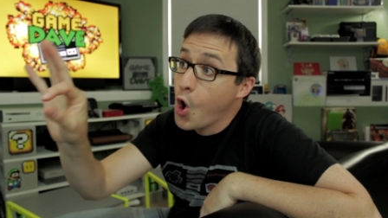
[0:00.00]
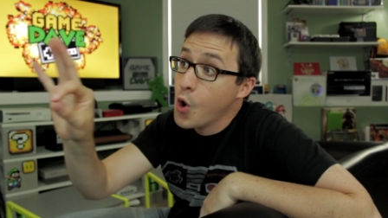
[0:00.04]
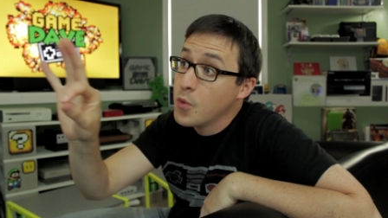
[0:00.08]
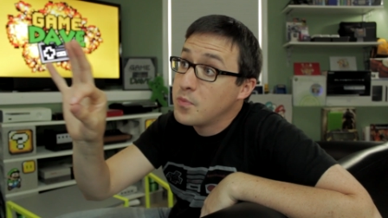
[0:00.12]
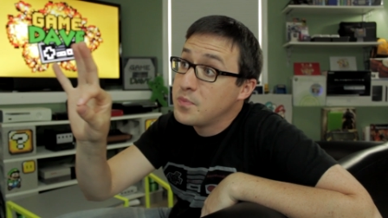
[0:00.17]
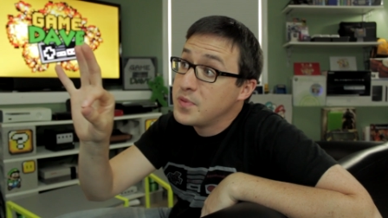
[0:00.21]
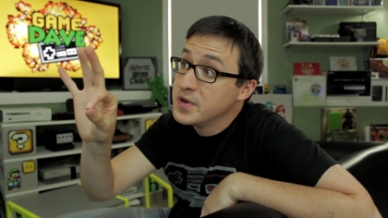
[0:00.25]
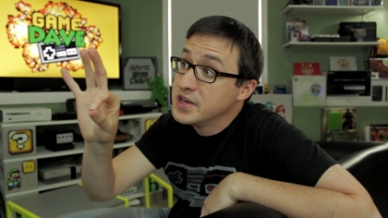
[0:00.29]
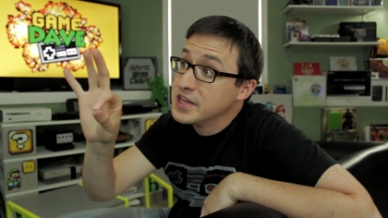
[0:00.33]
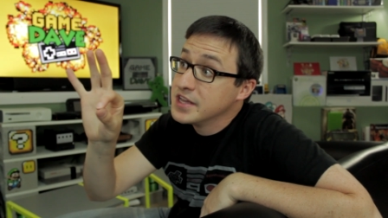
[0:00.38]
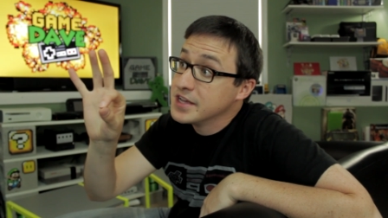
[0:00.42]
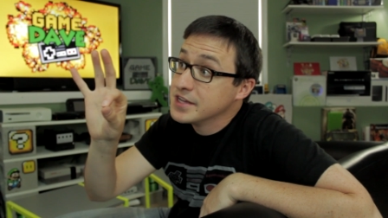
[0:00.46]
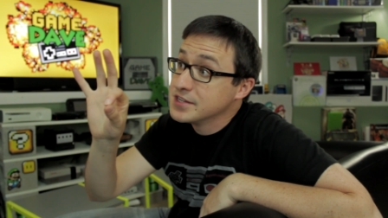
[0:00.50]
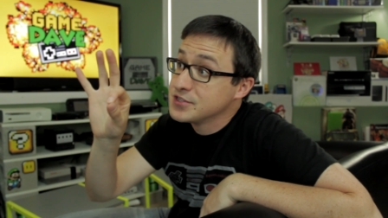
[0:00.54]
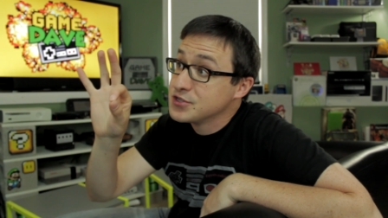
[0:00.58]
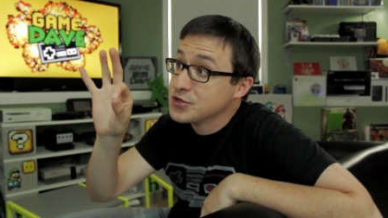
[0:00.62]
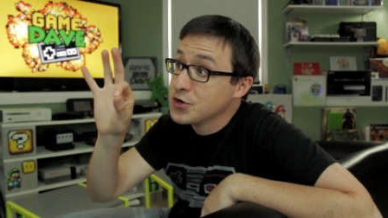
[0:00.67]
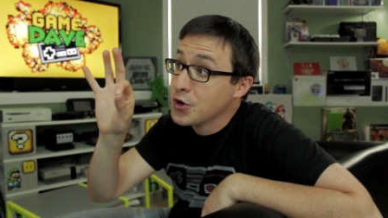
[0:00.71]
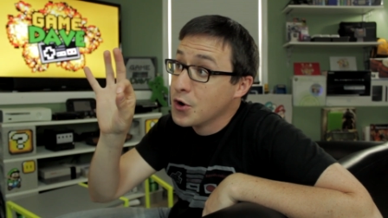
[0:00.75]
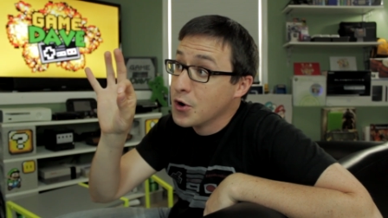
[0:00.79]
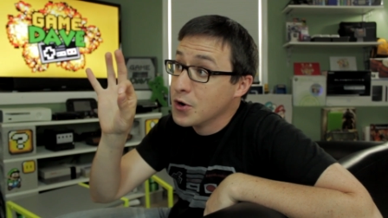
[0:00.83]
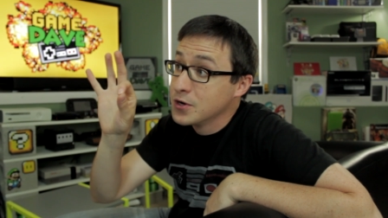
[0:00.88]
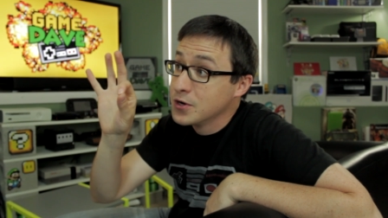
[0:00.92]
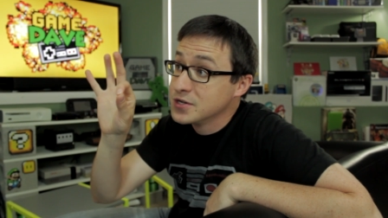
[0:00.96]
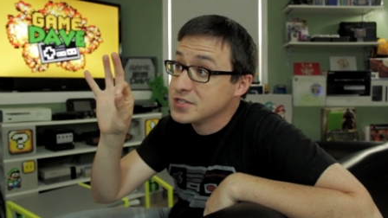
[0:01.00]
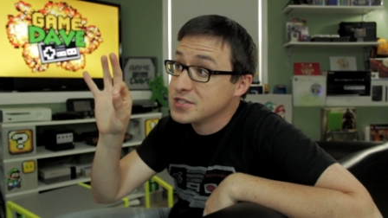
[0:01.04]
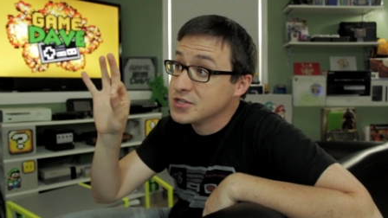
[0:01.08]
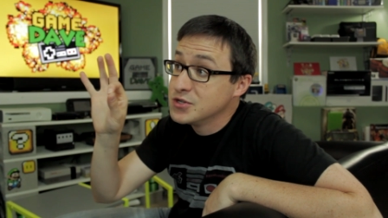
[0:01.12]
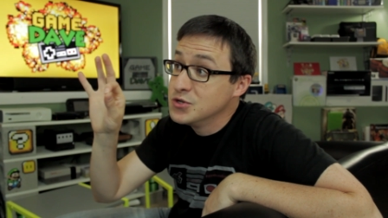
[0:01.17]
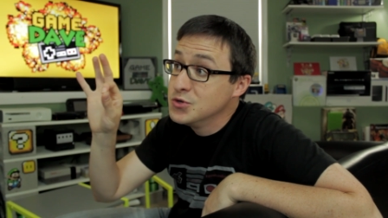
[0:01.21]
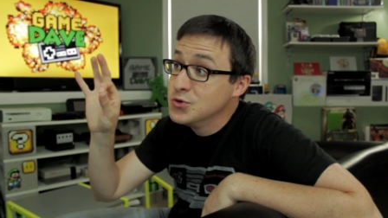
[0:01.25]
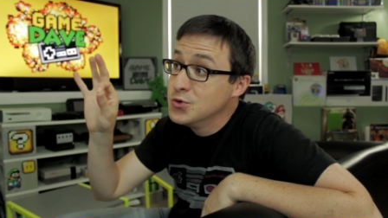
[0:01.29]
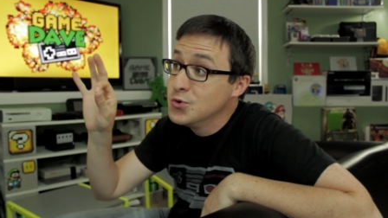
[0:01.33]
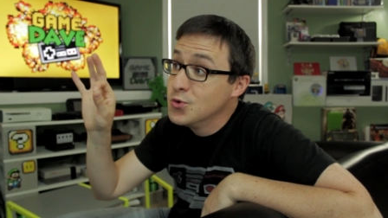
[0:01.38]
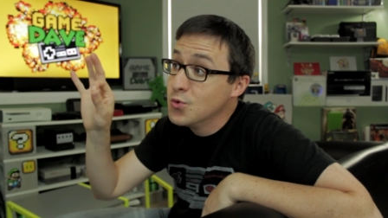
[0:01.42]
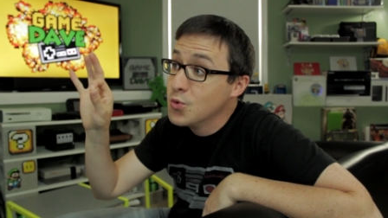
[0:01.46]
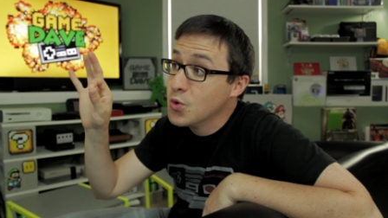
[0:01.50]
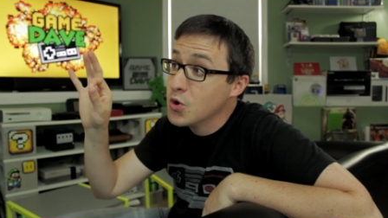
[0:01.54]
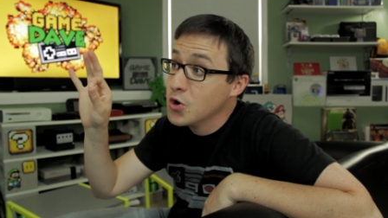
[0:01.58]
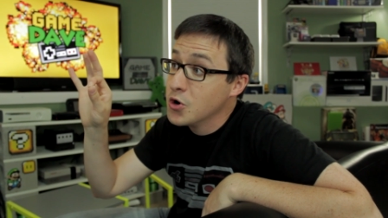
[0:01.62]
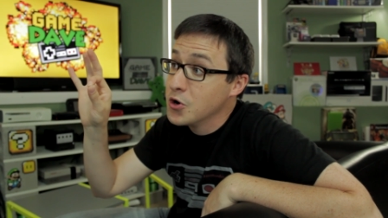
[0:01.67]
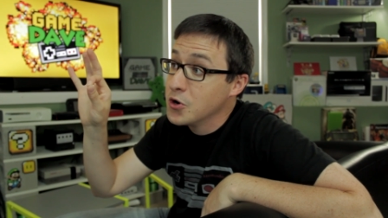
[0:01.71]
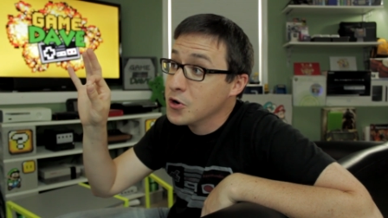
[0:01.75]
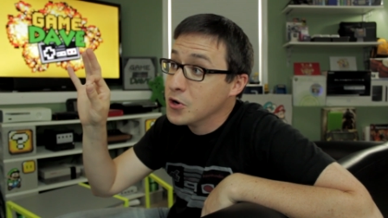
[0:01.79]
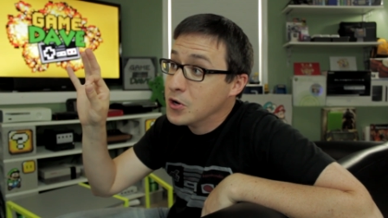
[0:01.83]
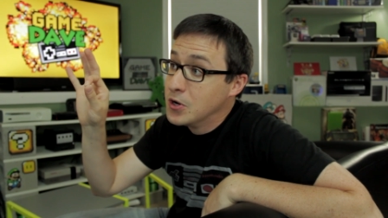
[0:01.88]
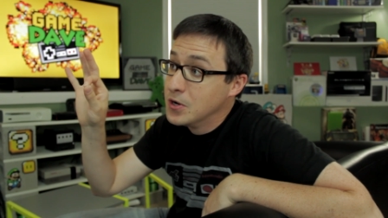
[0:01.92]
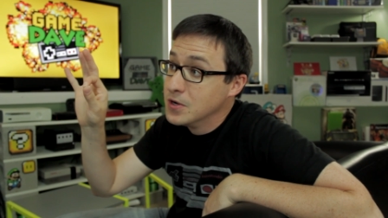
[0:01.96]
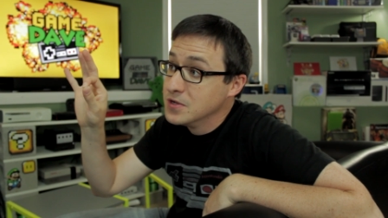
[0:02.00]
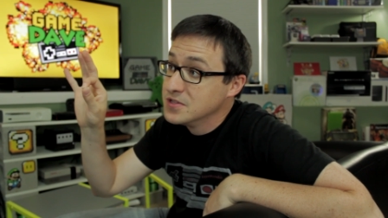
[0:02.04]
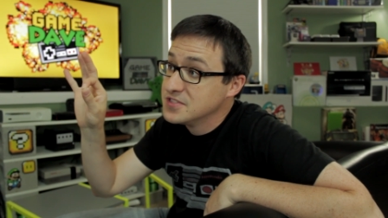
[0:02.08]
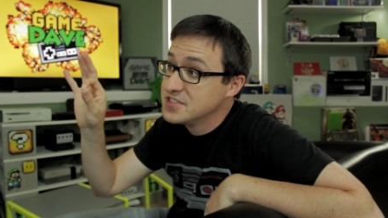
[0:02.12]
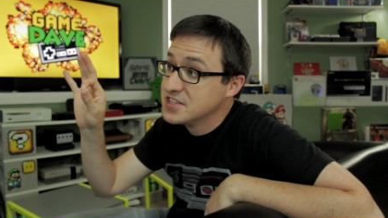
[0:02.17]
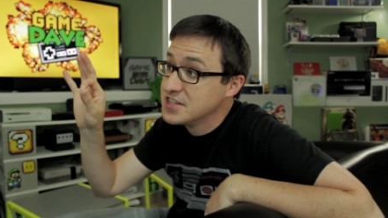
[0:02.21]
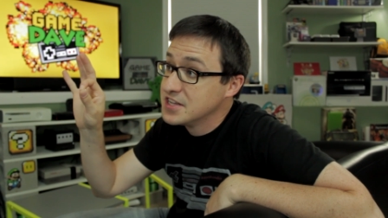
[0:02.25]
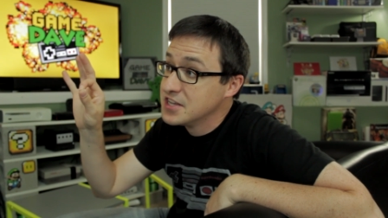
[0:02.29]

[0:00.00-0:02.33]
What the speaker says: Opening a door to new worlds